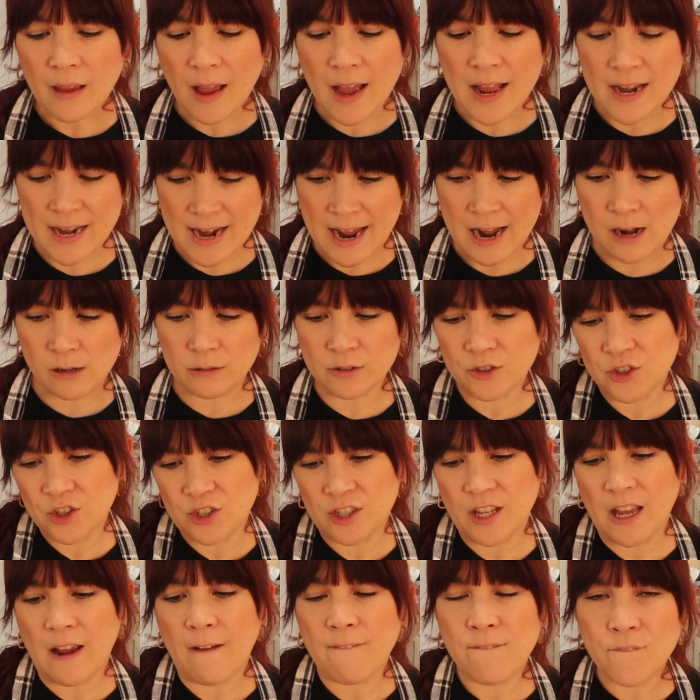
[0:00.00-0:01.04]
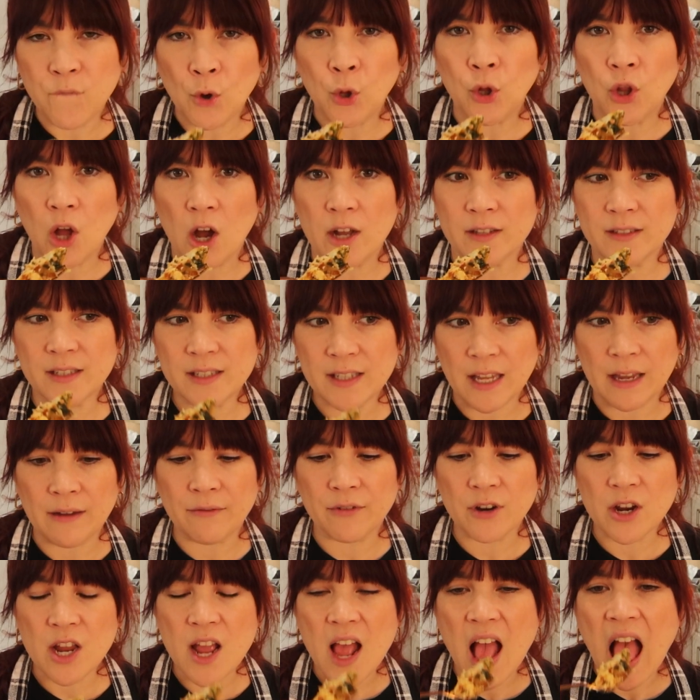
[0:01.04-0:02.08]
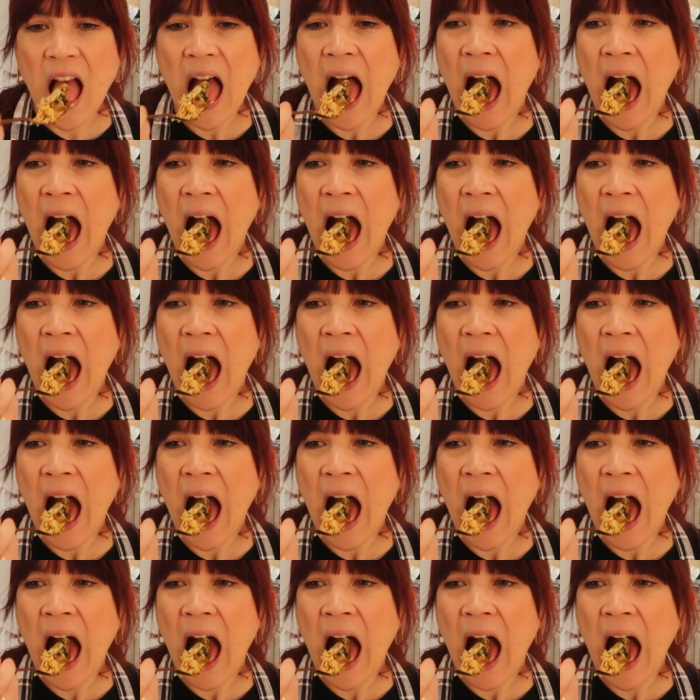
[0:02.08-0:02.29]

And now it's just like full-on savory.